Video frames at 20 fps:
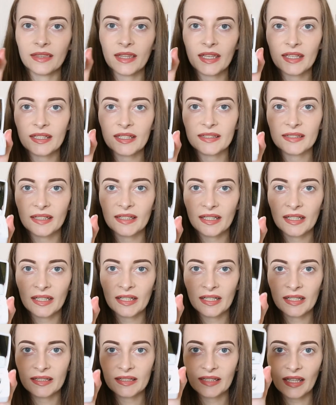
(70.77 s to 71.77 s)
This
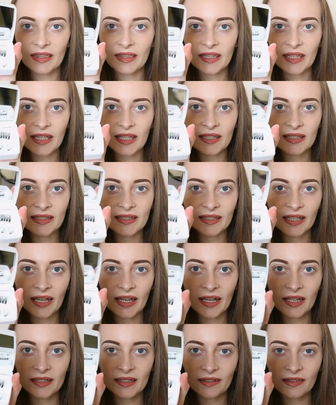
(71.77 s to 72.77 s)
is the
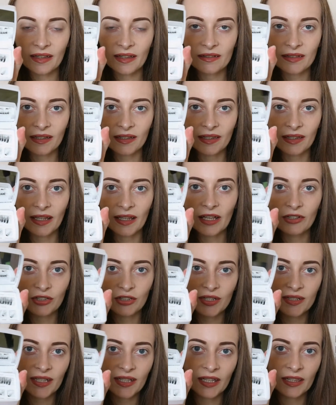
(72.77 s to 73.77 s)
inside. Those are the
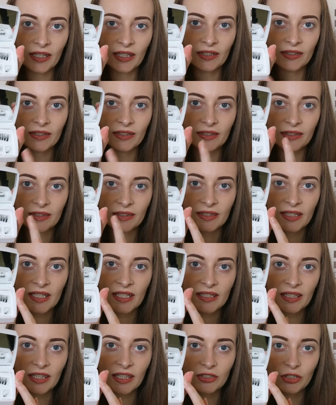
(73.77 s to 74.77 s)
lashes, and
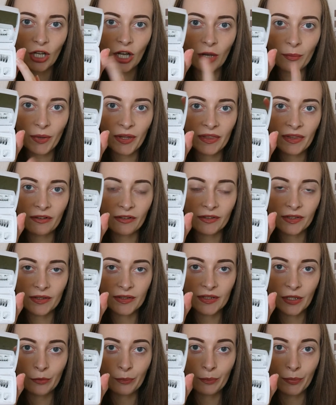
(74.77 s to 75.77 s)
these are the top, and there is
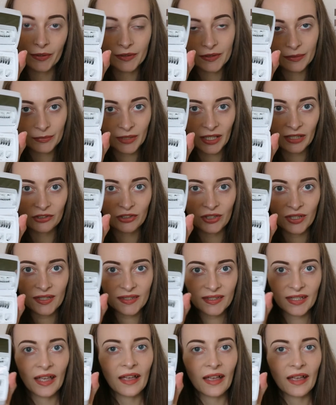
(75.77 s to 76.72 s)
also bottom lashes,